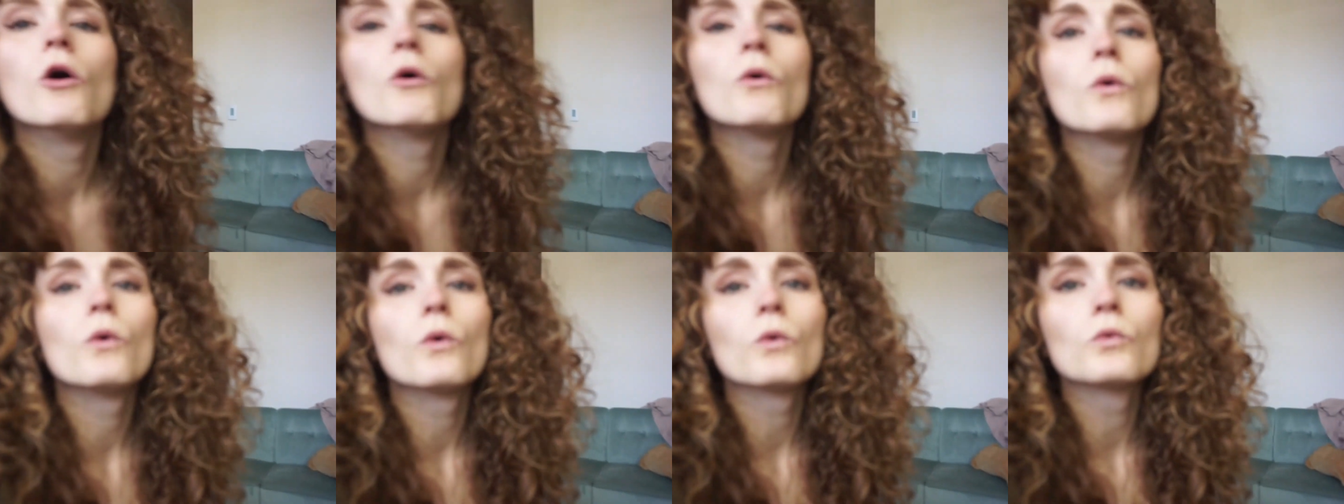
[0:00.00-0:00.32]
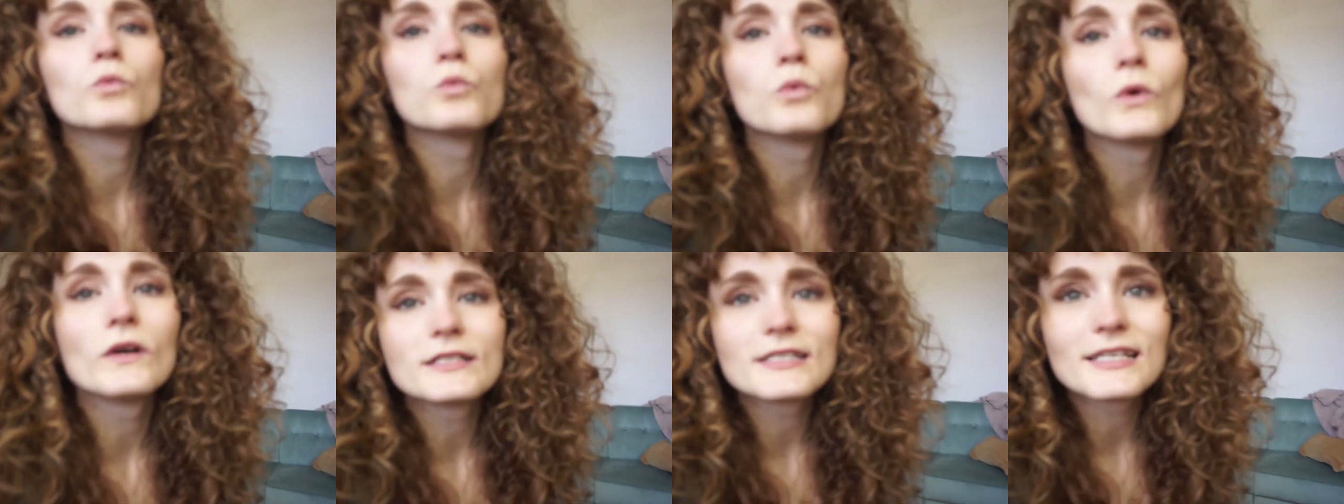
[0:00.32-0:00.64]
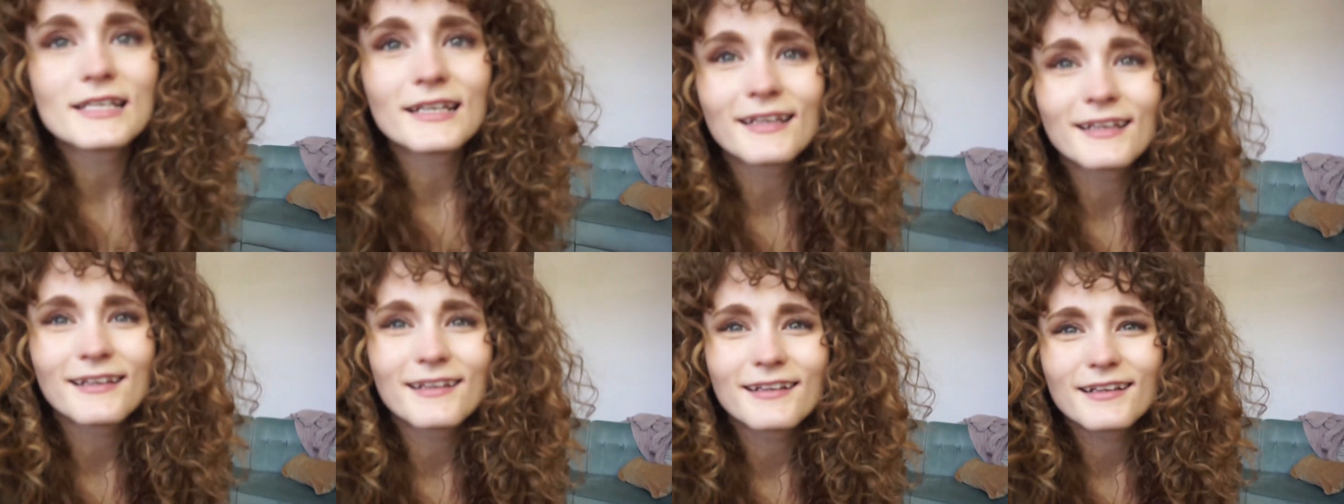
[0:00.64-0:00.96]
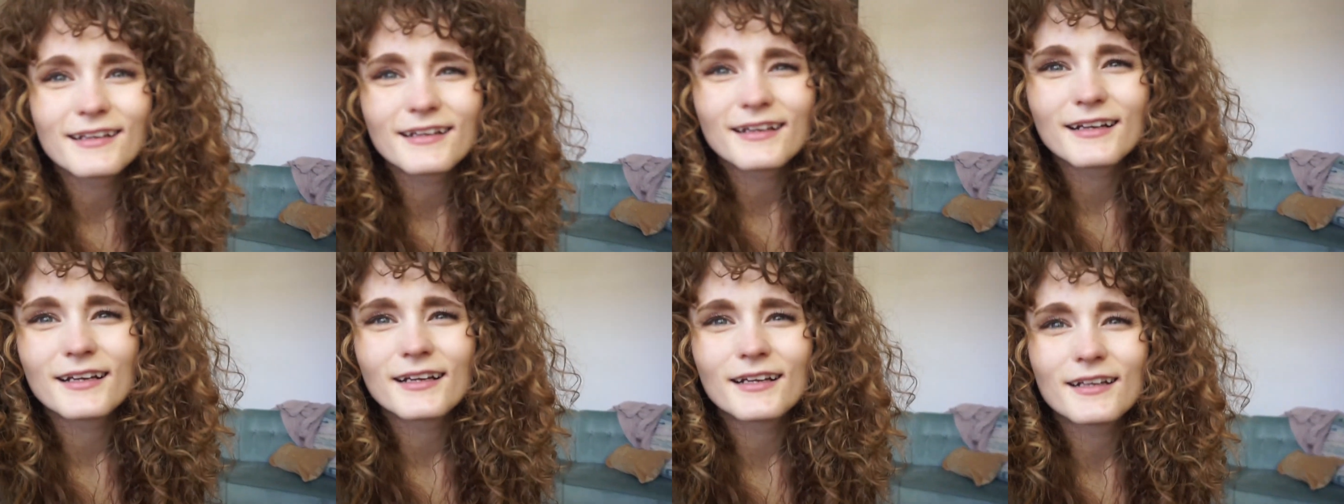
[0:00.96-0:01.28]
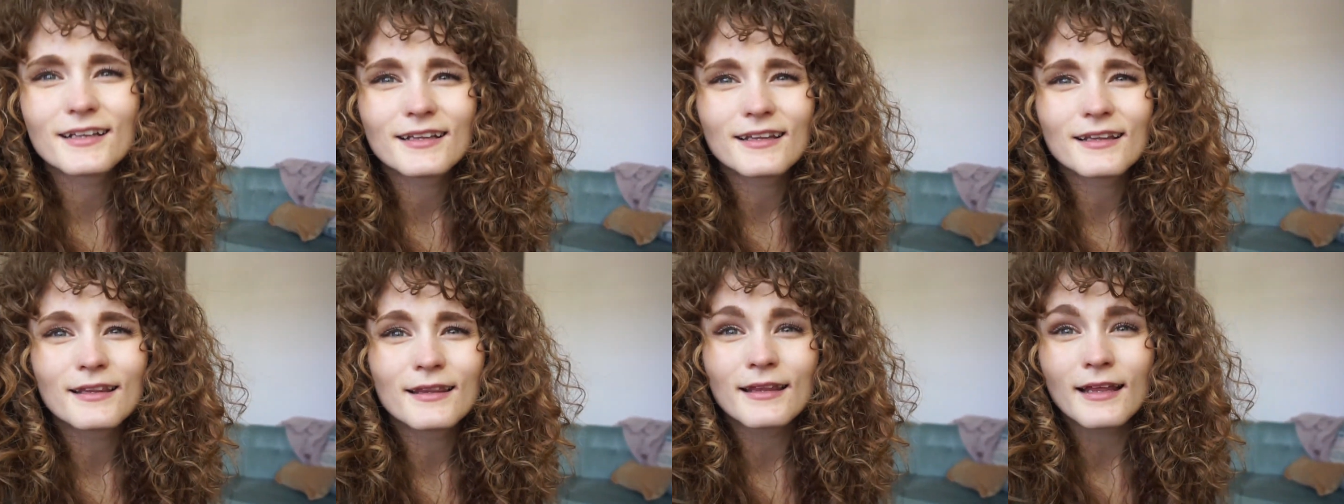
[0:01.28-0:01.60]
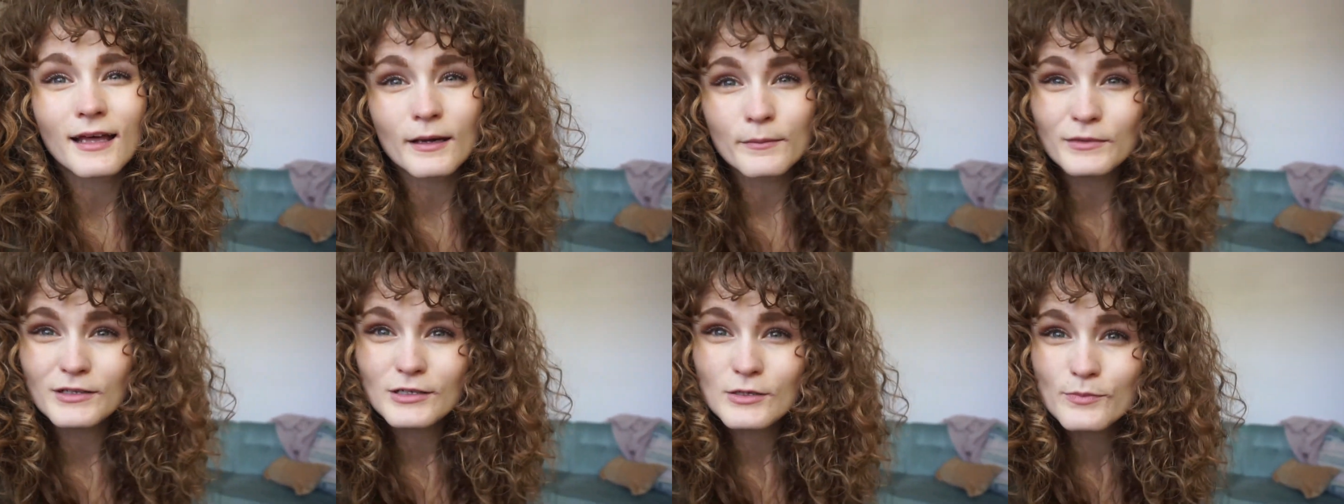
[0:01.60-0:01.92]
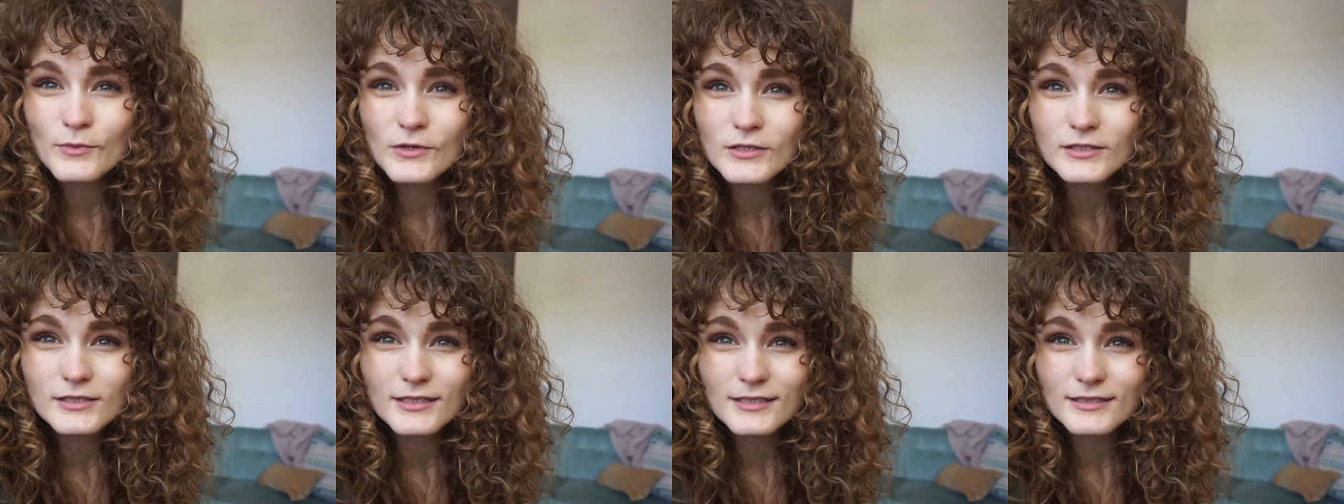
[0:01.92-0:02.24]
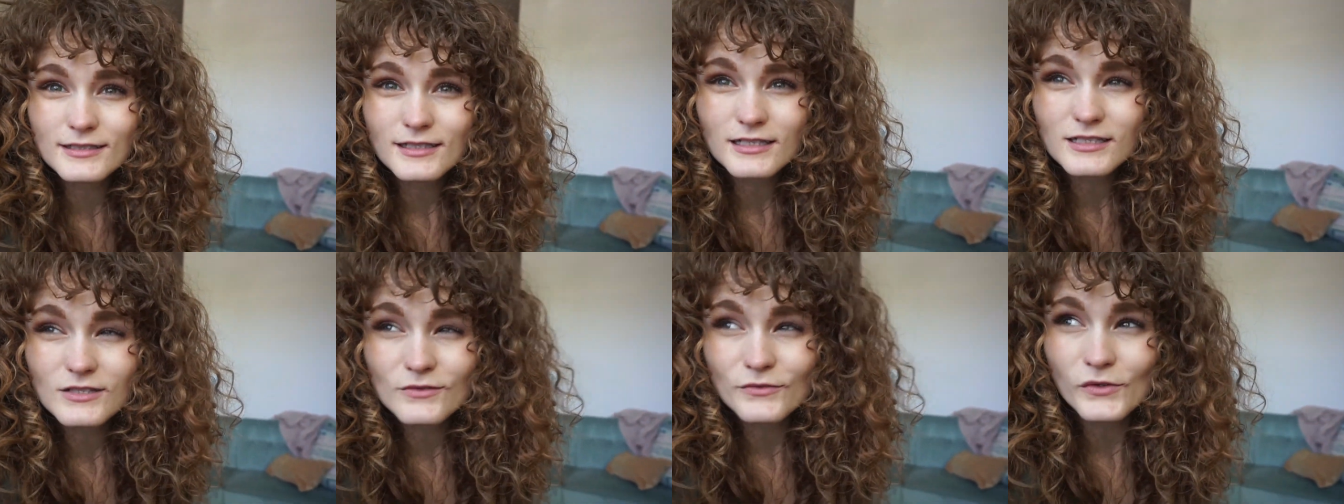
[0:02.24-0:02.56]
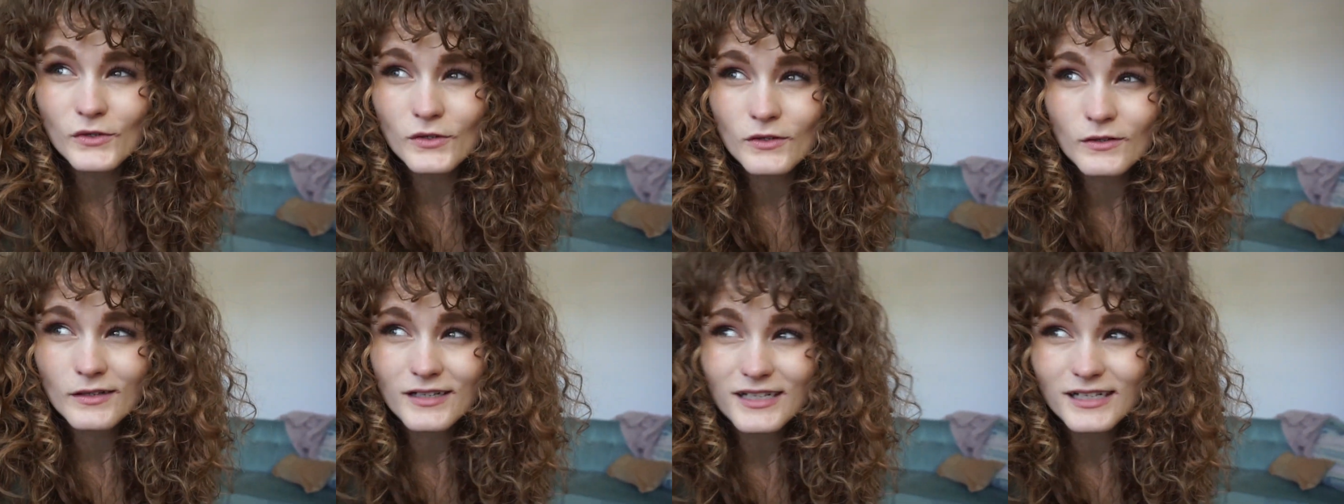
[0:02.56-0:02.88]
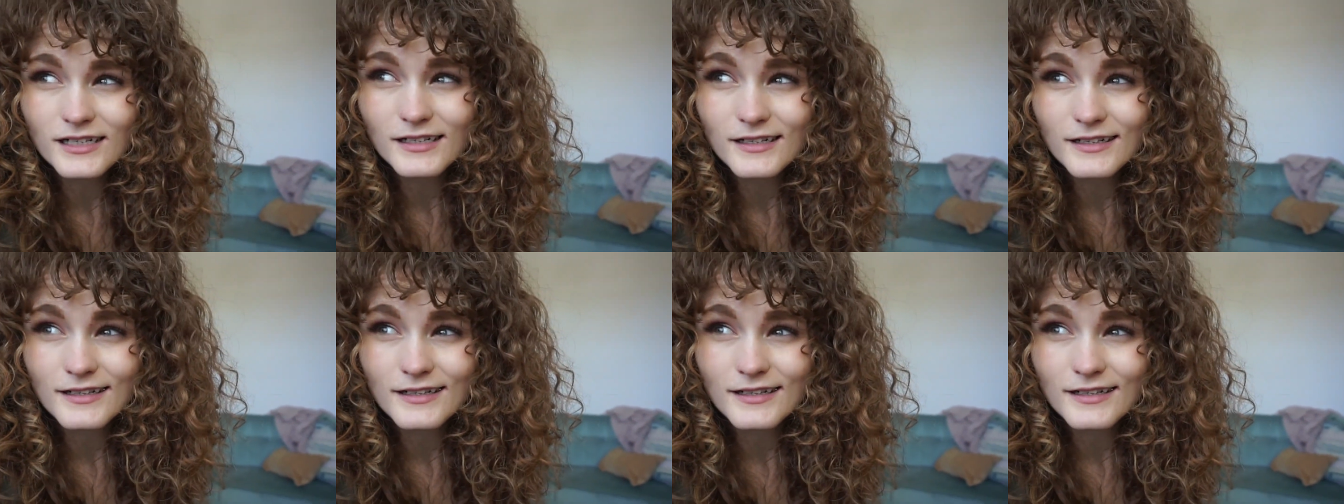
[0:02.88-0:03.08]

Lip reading: Was it that much more successful?